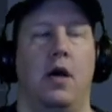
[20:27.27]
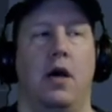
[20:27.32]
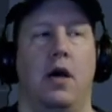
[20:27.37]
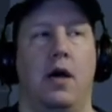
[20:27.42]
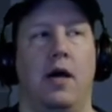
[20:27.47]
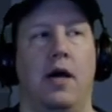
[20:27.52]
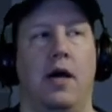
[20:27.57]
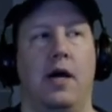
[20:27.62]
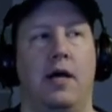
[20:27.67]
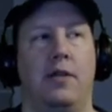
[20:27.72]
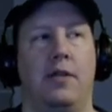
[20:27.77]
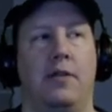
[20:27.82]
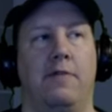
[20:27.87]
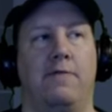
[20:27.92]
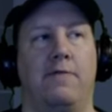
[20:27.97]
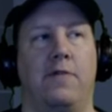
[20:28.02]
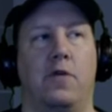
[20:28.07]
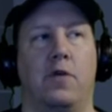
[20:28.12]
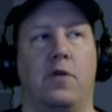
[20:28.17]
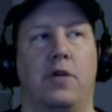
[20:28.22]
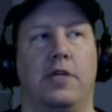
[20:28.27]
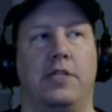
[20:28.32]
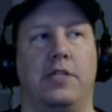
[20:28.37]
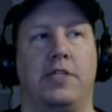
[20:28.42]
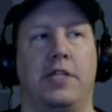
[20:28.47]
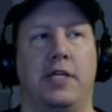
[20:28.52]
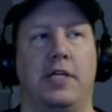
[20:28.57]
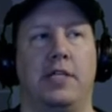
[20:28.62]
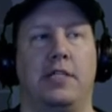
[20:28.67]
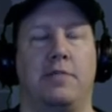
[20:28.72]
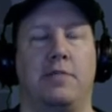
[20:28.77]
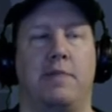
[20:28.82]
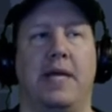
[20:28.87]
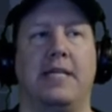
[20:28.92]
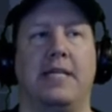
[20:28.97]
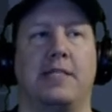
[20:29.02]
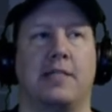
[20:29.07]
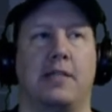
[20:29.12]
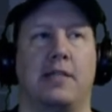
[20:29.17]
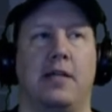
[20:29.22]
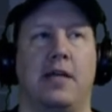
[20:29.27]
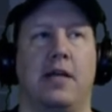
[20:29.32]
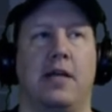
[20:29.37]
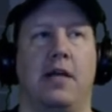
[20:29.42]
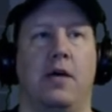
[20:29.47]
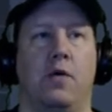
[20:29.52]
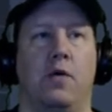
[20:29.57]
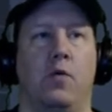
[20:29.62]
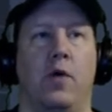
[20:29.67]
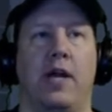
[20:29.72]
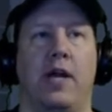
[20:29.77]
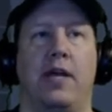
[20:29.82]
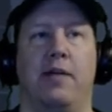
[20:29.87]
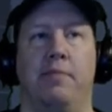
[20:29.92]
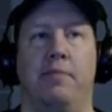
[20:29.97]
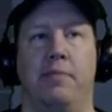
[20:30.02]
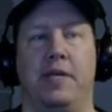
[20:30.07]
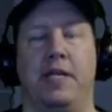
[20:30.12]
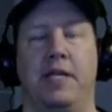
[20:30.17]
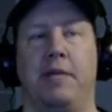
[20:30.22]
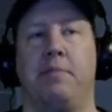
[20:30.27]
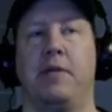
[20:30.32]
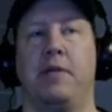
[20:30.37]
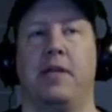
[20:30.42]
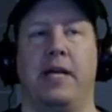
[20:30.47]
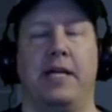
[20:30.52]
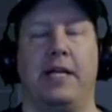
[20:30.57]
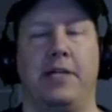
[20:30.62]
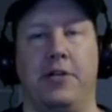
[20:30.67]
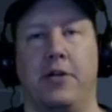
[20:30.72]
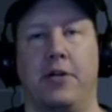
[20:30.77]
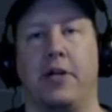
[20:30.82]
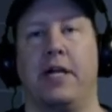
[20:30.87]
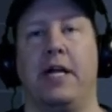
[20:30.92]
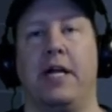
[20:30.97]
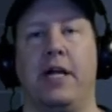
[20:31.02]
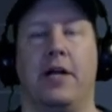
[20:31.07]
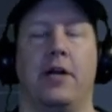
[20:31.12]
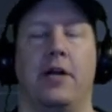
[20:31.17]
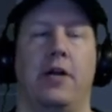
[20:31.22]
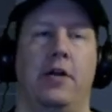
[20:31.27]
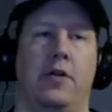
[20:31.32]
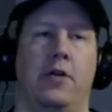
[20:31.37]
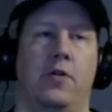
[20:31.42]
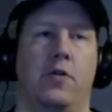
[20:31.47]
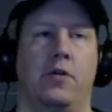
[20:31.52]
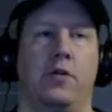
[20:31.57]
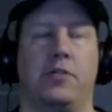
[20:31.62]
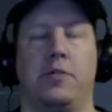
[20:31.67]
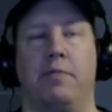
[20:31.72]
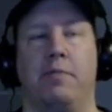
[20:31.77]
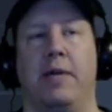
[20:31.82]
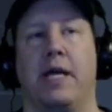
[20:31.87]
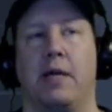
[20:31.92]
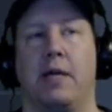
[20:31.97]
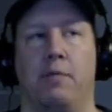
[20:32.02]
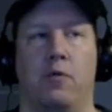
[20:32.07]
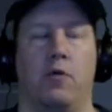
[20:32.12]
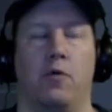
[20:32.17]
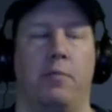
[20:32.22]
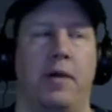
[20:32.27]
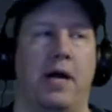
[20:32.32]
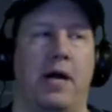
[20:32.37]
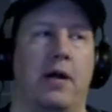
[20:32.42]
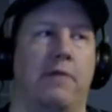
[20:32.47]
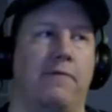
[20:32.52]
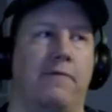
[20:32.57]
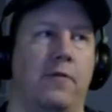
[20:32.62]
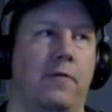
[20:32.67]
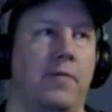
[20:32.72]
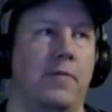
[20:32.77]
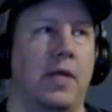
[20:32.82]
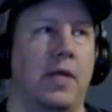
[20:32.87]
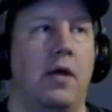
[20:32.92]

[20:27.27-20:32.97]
Uh, the forge is basically a way of manipulating your gear in order to make it more powerful.